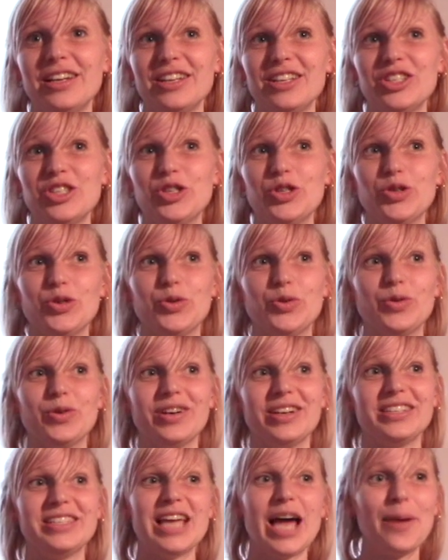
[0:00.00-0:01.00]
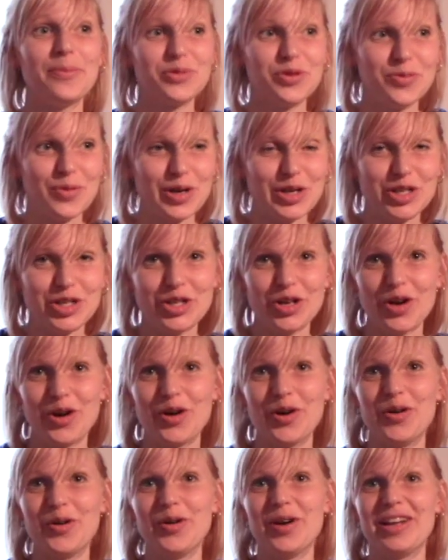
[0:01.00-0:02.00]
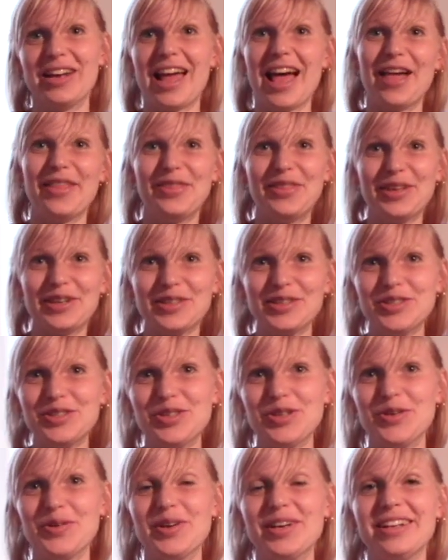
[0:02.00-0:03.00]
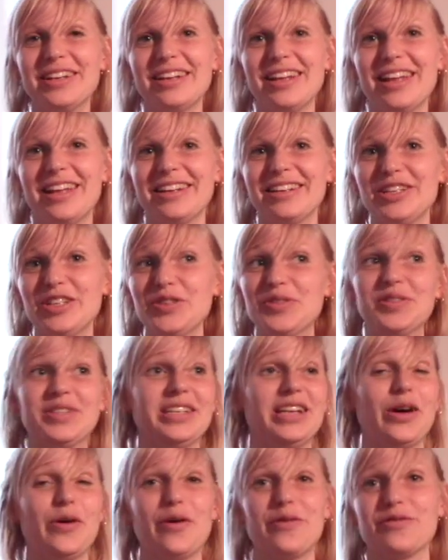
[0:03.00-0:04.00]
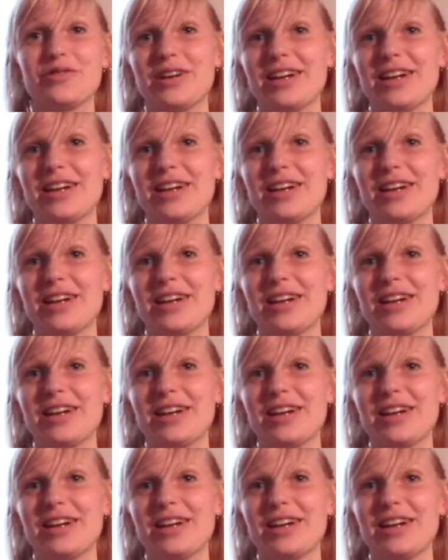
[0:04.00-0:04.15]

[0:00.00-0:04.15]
to adapt my show and add things to it and use it however I